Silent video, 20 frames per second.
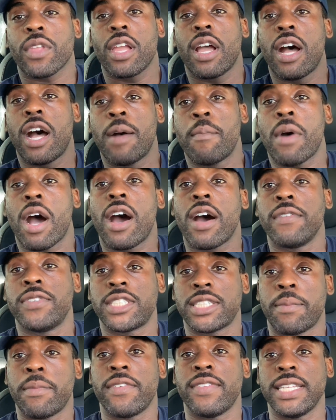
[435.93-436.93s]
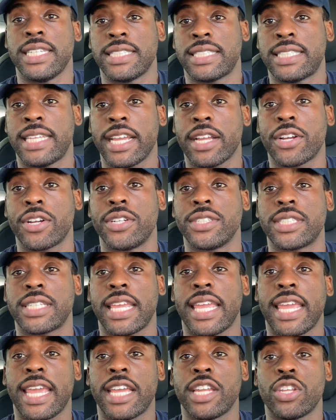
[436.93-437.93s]
of some of these tickers,
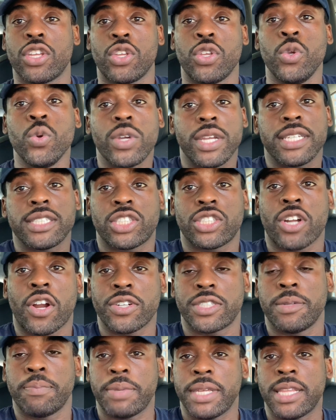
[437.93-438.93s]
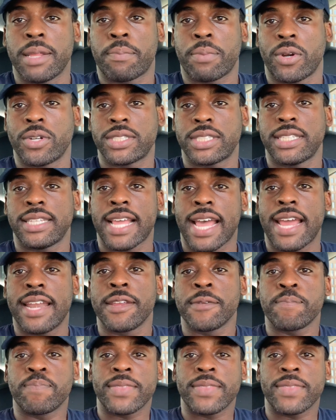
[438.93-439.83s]
and you can start to be the person that